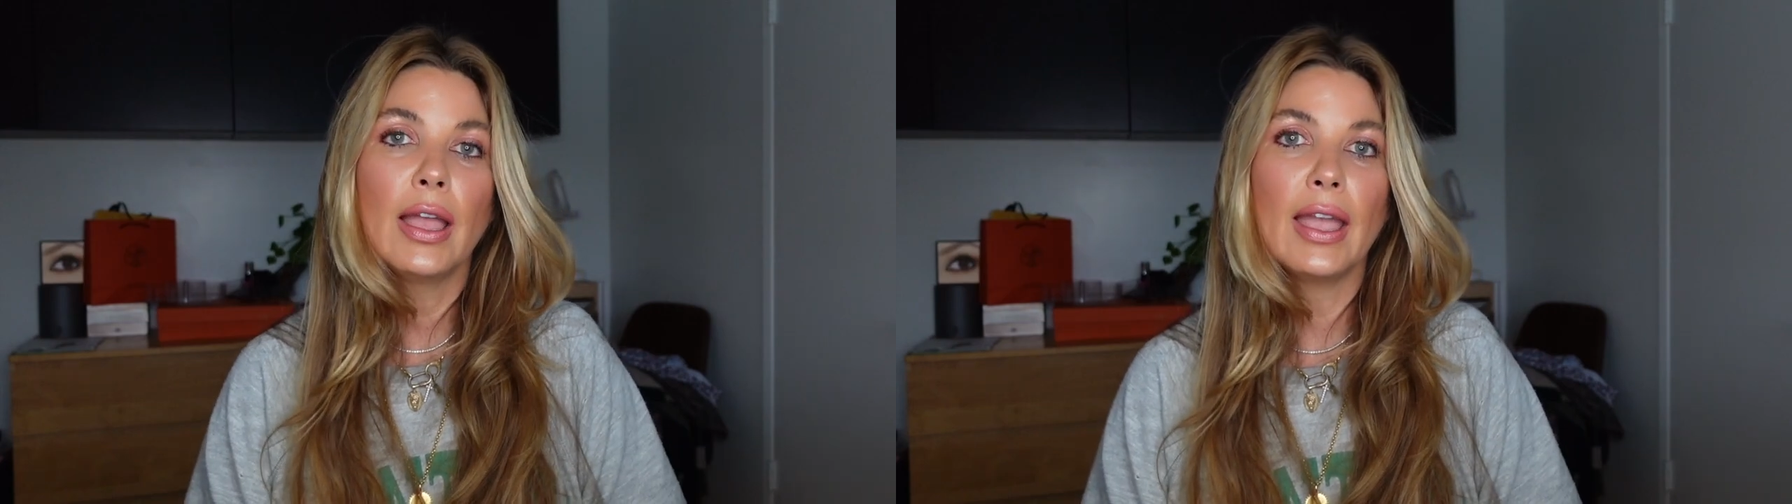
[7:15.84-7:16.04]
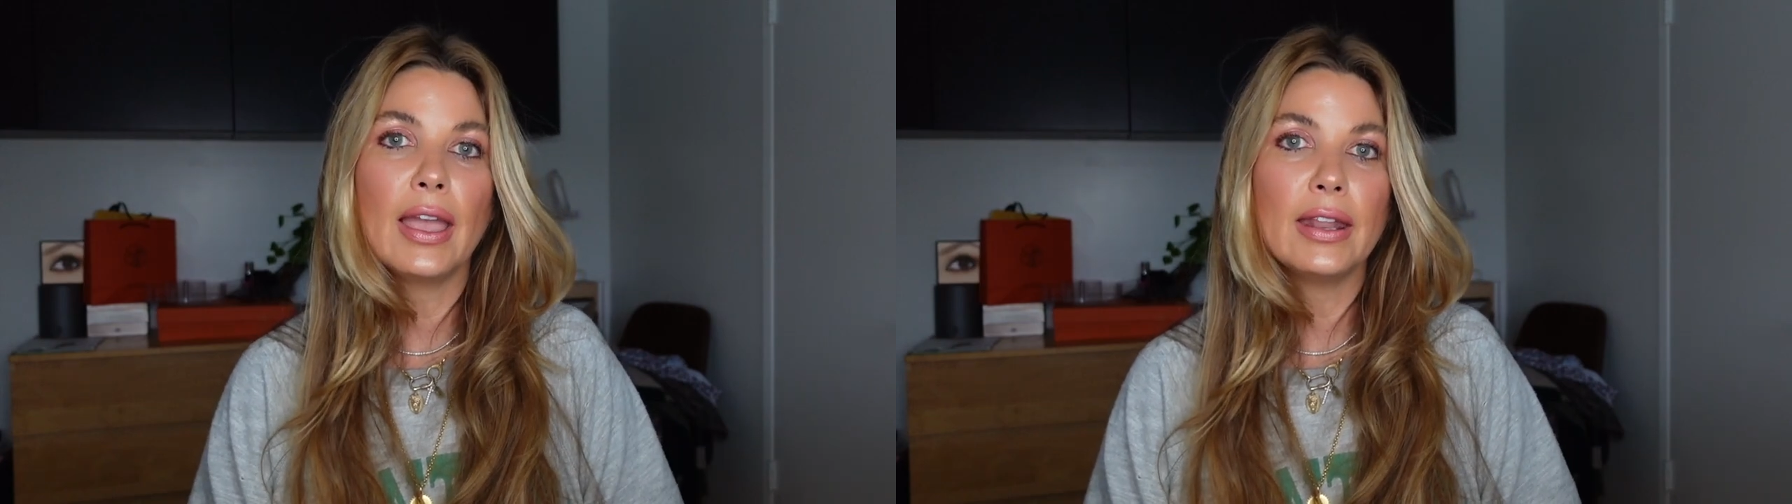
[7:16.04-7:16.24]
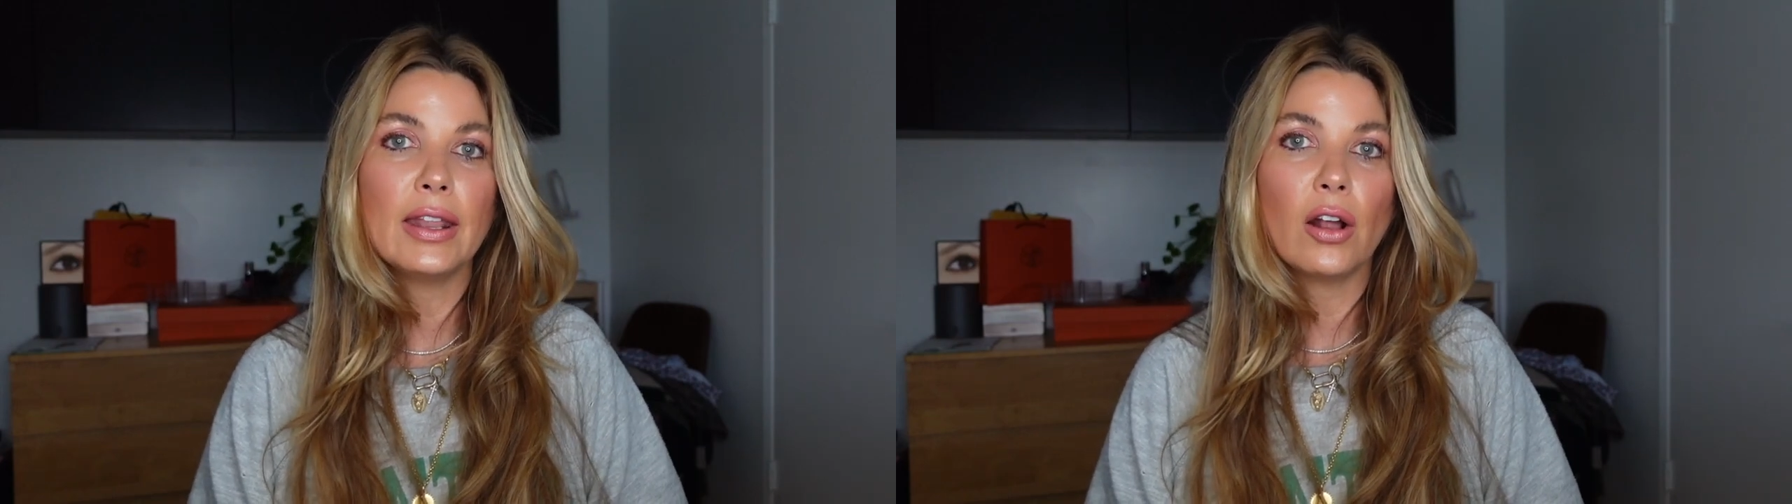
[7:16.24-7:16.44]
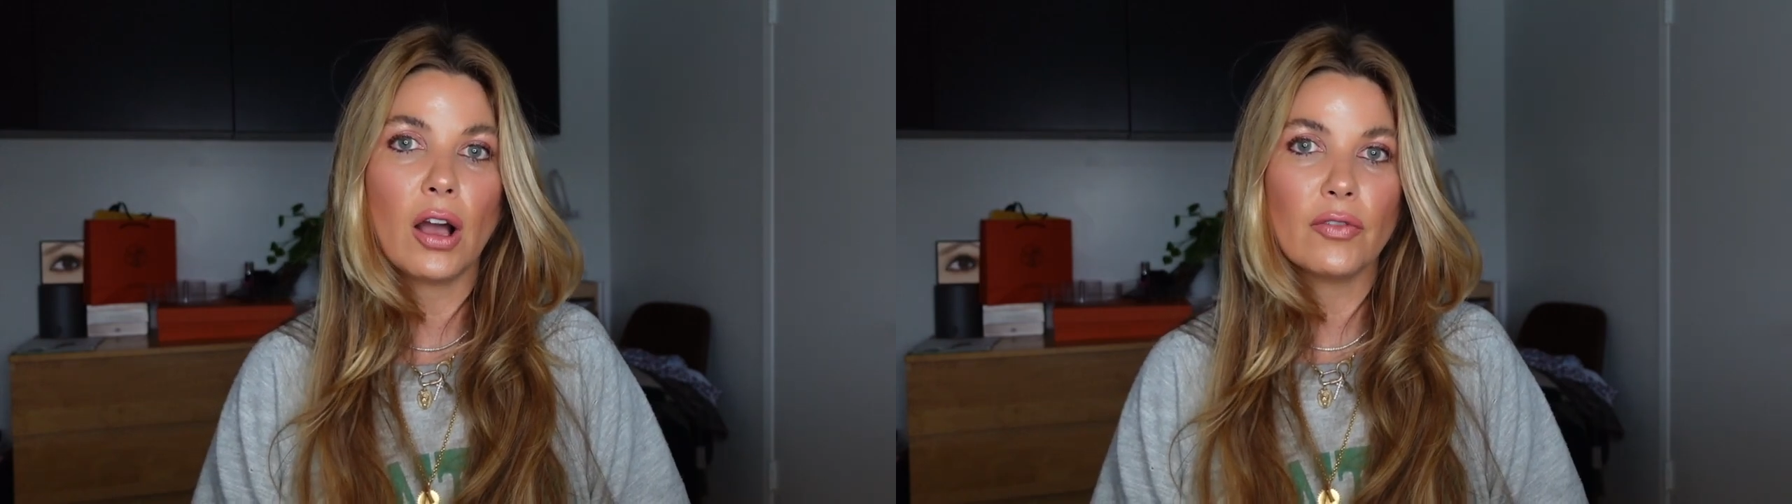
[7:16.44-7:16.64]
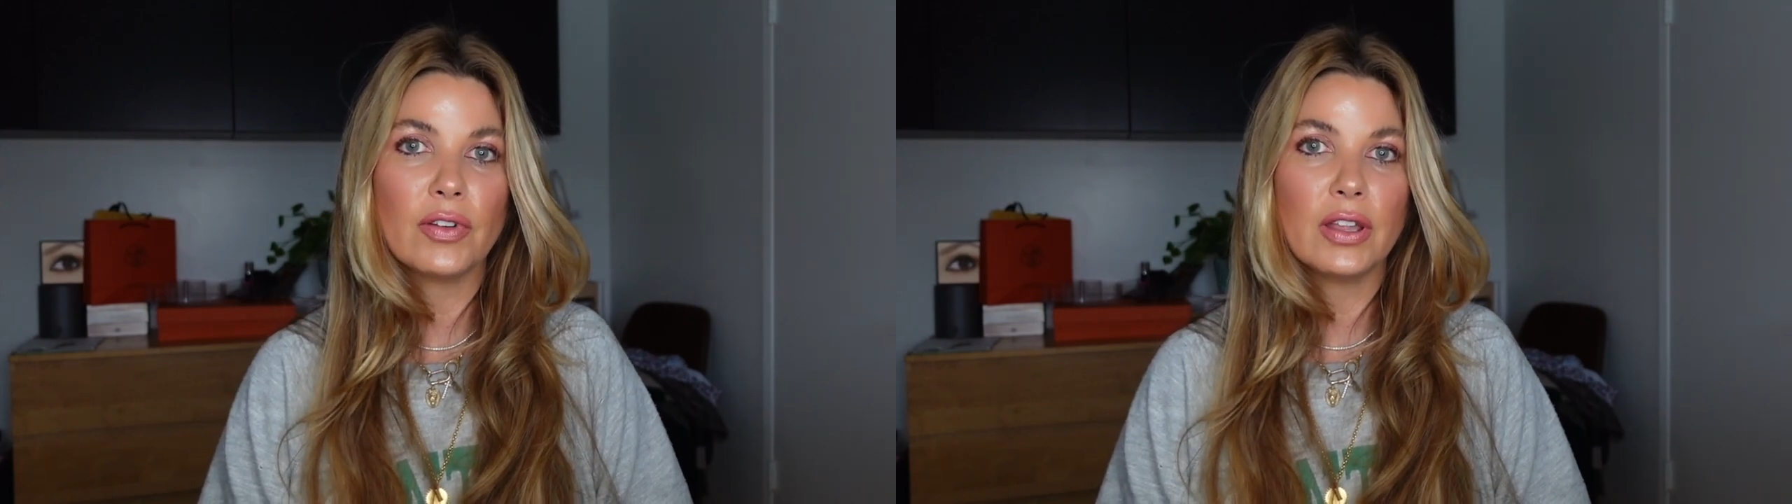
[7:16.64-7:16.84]
and it
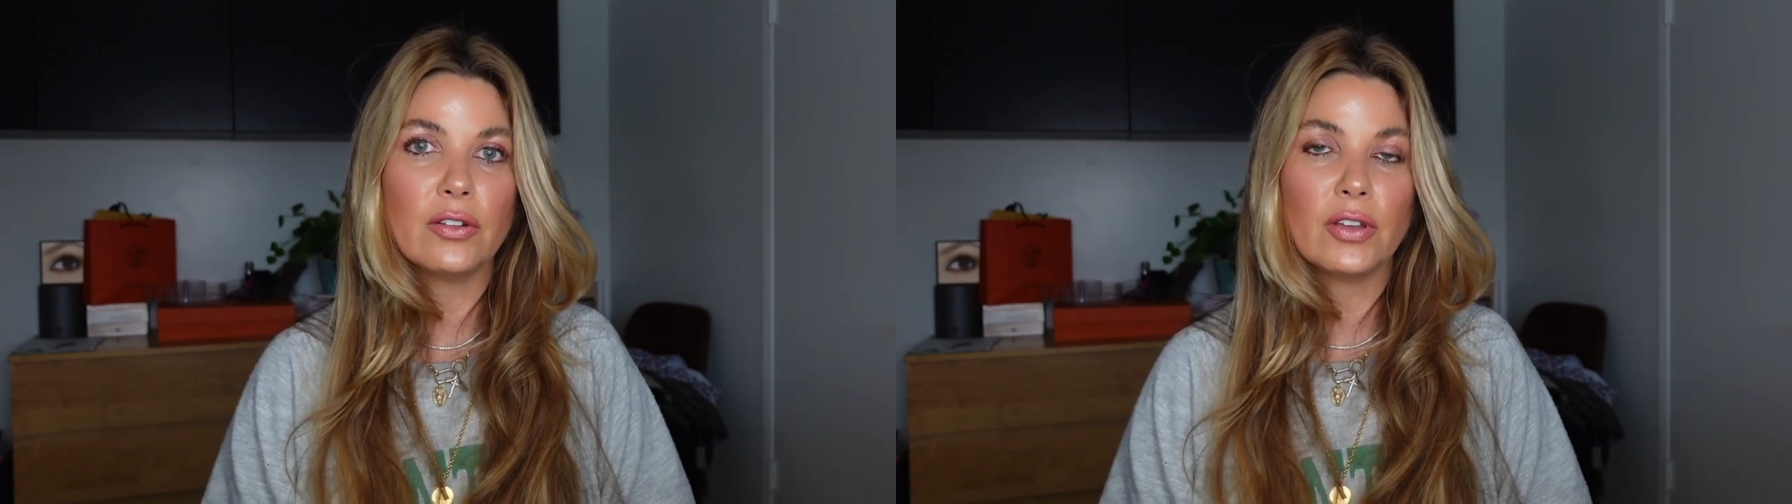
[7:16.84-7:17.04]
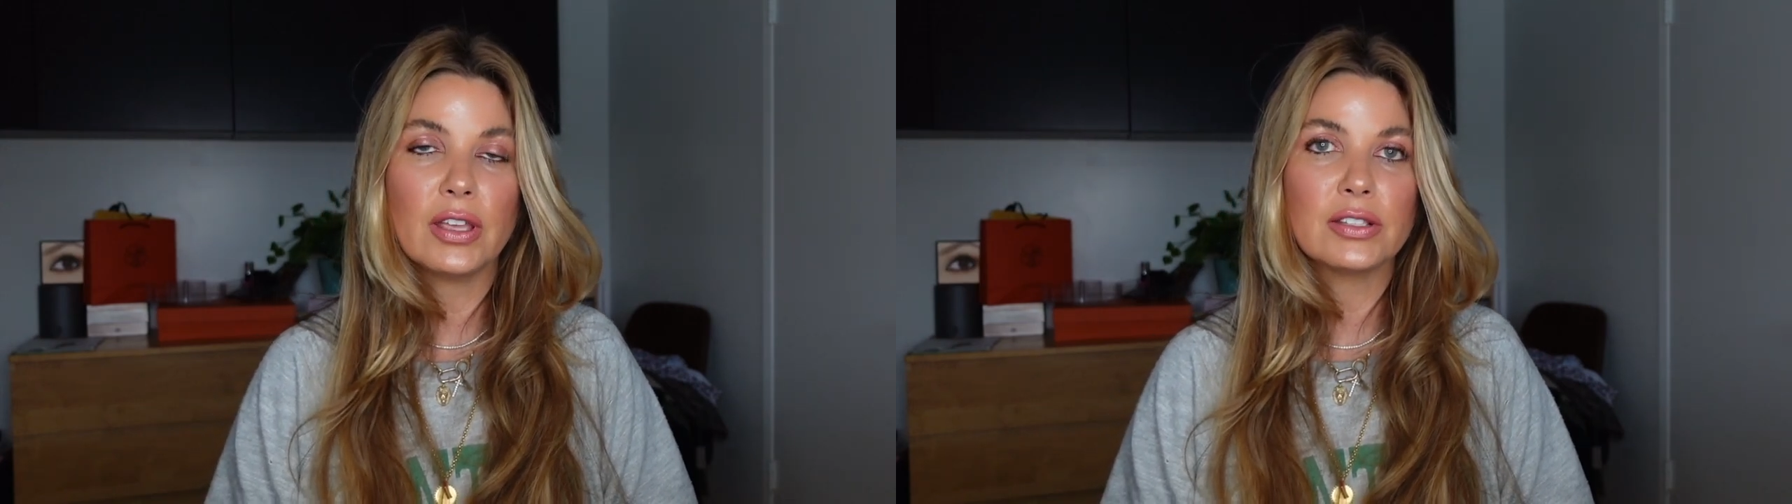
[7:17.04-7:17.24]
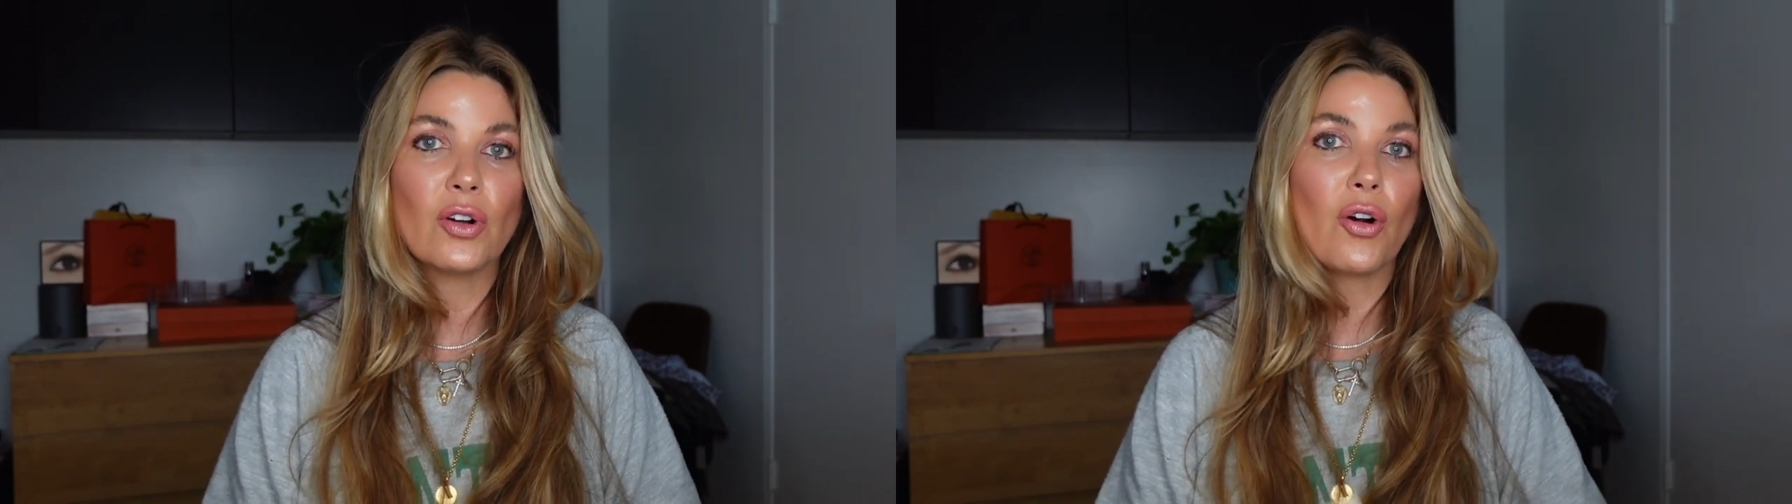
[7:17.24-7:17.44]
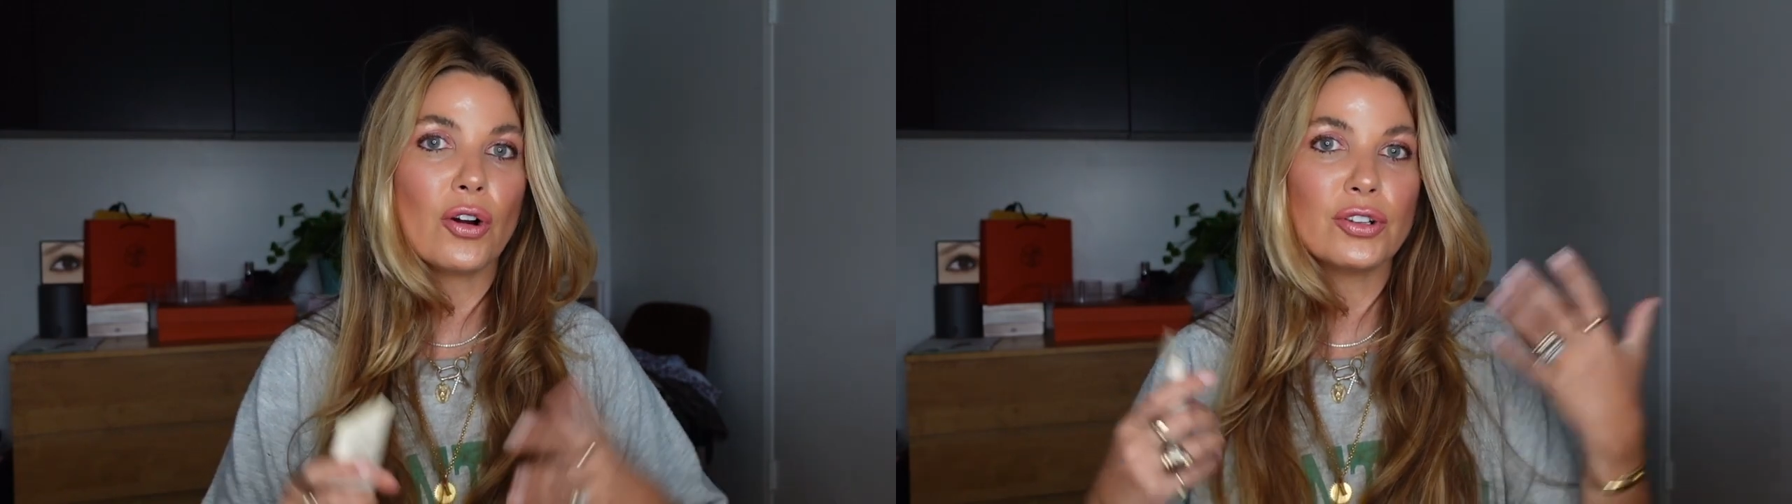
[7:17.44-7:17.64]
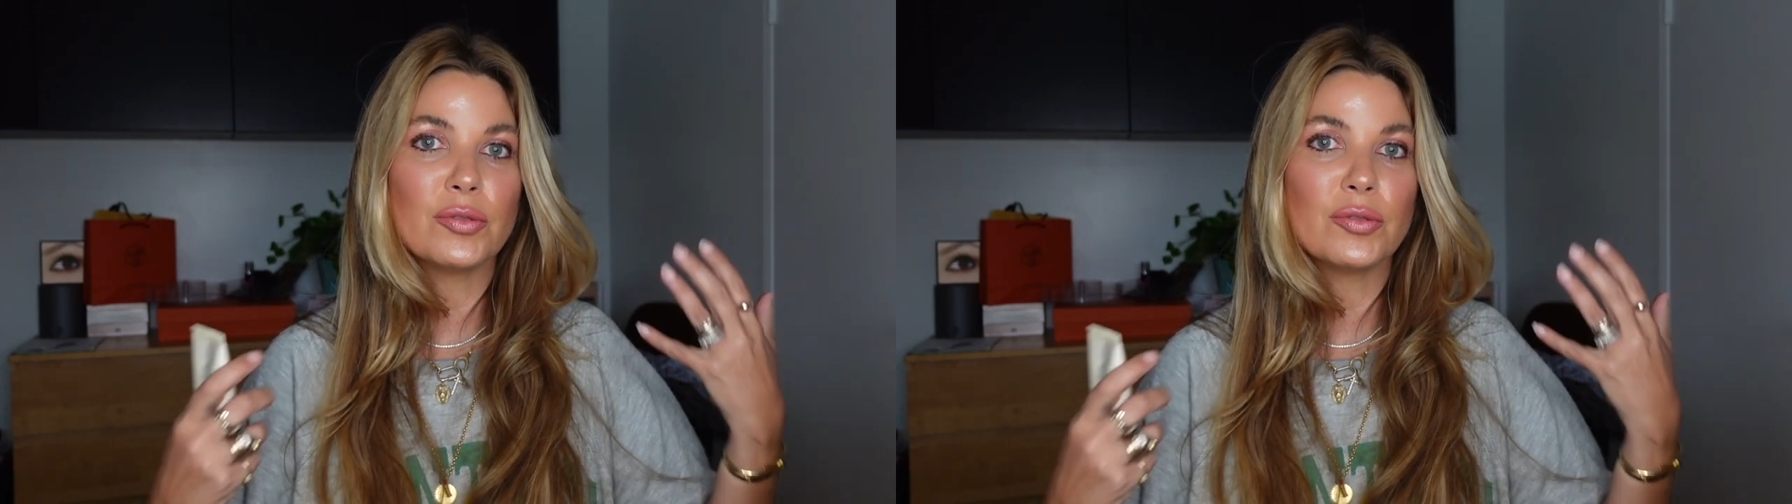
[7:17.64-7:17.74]
often is hard